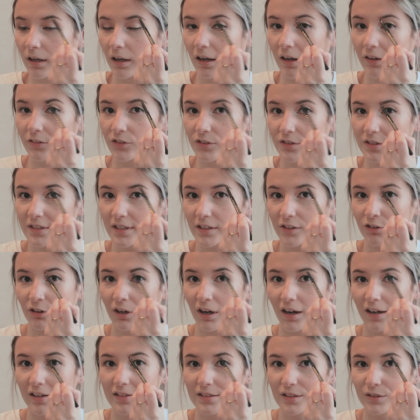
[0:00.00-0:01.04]
I just
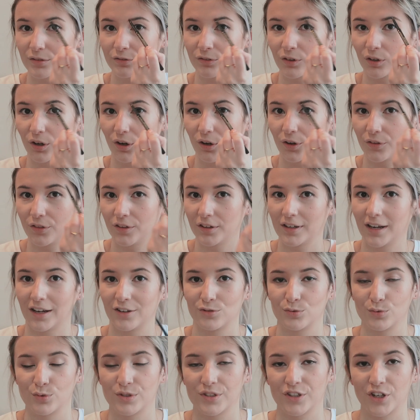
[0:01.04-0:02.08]
try to follow the
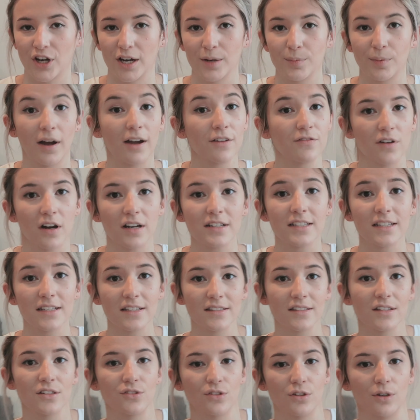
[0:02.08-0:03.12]
natural shape. I find it
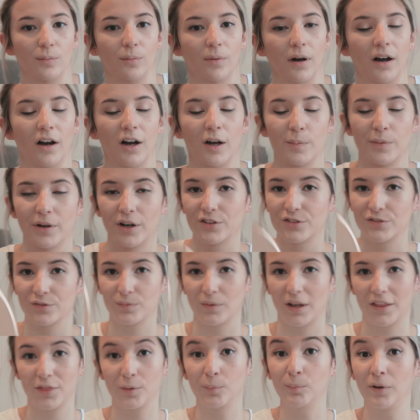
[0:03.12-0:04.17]
easier doing my eyebrows from
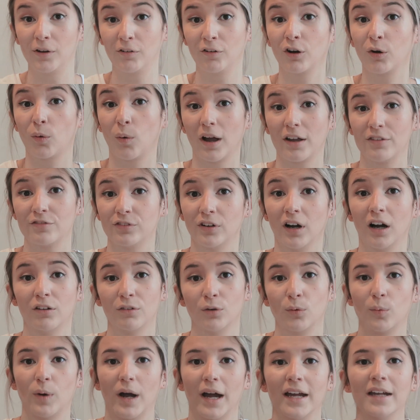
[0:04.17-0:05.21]
like the mirror quite far
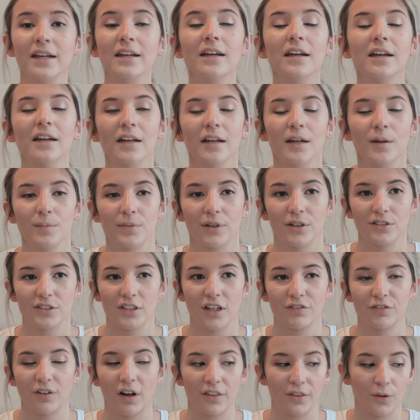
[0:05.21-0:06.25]
away, because
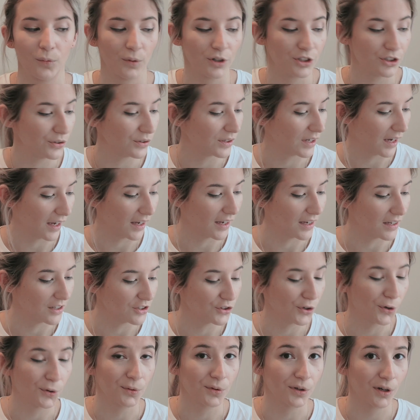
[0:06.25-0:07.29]
I find that when you get it
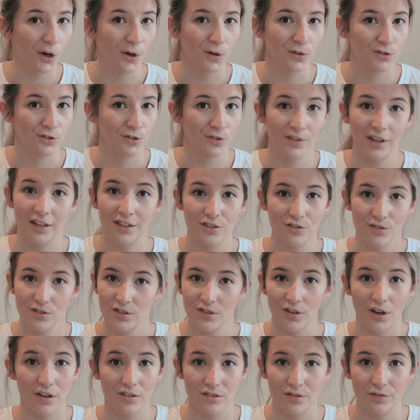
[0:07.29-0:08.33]
too close, you then
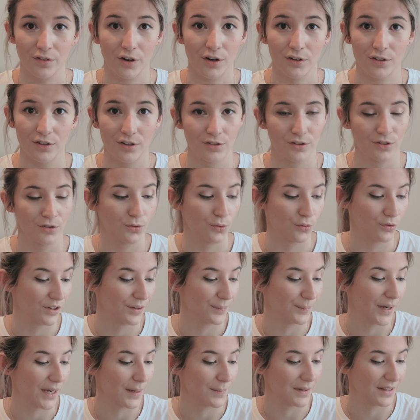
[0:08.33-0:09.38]
start to focus on all the
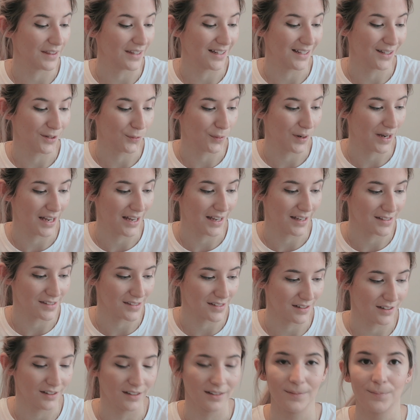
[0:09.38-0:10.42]
maybe the little hairs
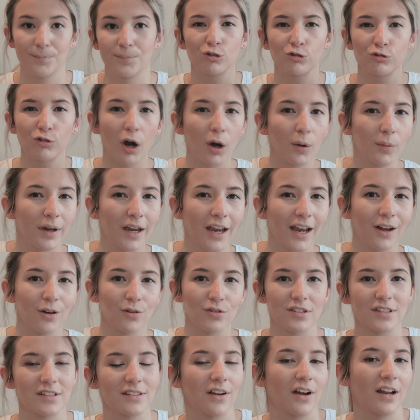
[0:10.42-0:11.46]
that are growing or
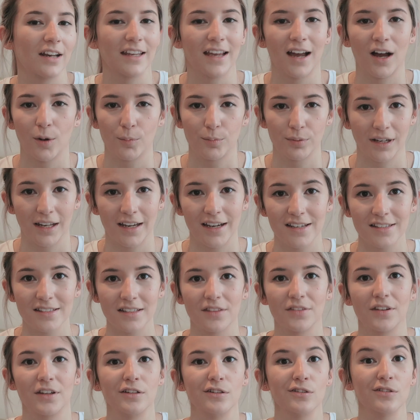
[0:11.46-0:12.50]
slightly out of place,
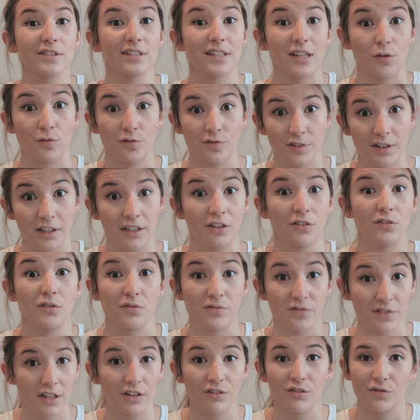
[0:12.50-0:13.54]
and then you just go thicker
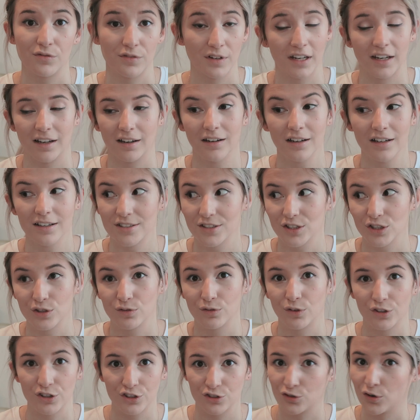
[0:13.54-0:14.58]
and thicker and thicker until you've
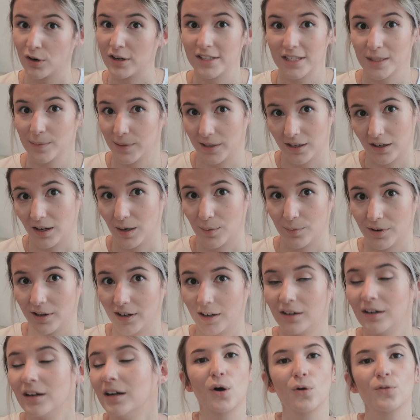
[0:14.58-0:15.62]
got this crazy big
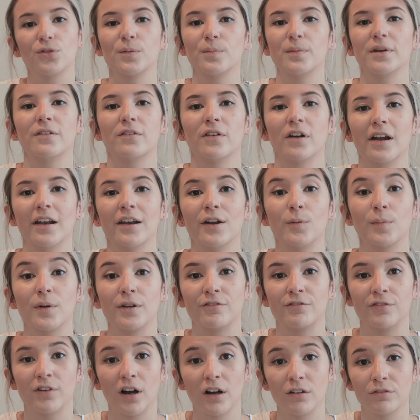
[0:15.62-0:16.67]
eyebrow. Hold the mirror a little
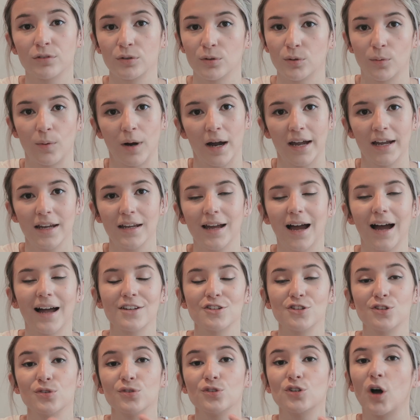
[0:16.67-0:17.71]
bit further away
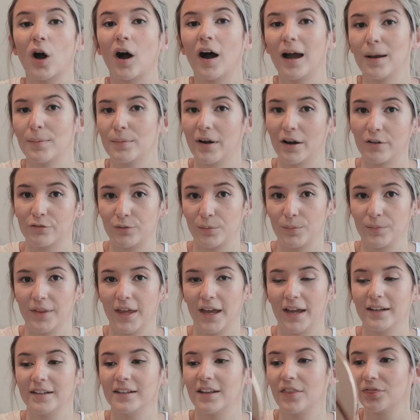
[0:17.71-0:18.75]
and do your eyebrow from
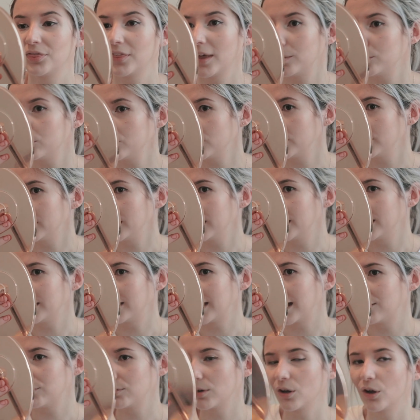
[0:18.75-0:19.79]
then bring it in,
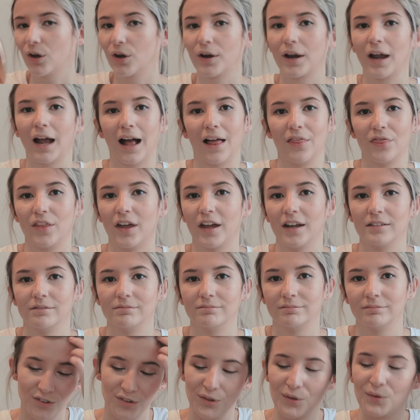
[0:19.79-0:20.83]
have a look, and
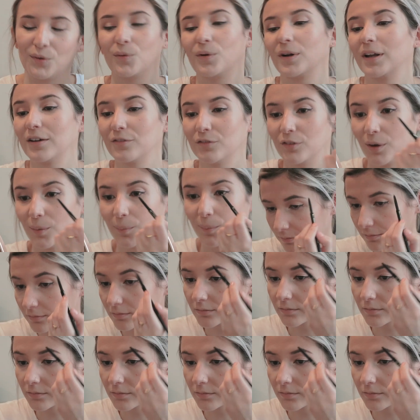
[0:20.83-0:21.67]
then do it whatever.